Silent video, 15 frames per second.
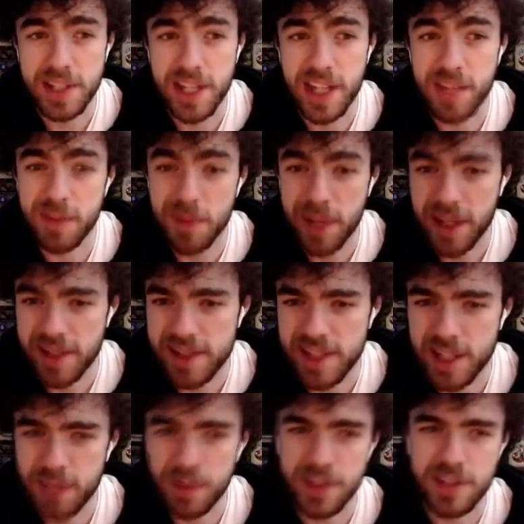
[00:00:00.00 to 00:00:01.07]
of the Maxx,
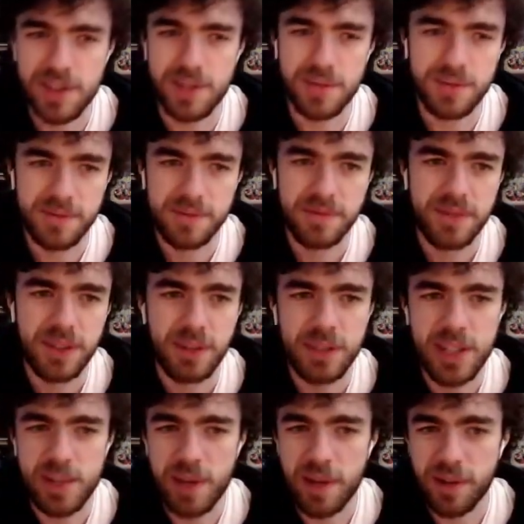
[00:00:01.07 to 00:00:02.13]
which...
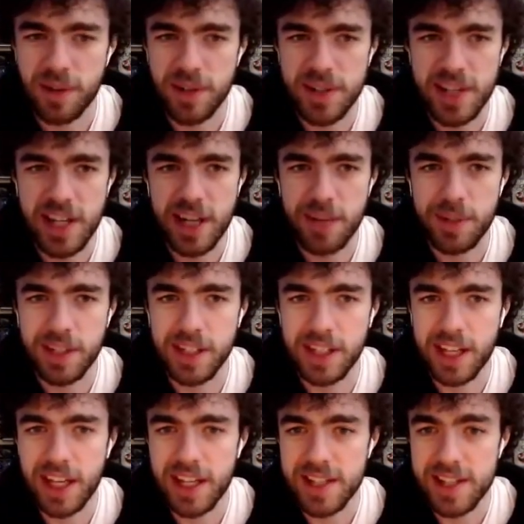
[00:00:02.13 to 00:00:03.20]
Since we have Crossout, we can
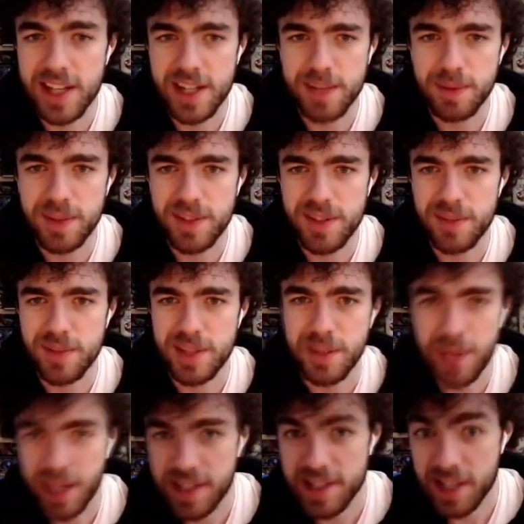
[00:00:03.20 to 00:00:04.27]
negate his Ash Blossom, so the
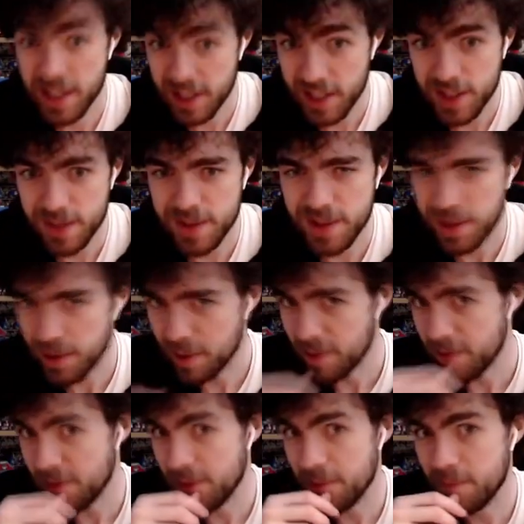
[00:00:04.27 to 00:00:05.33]
Maxx does resolve.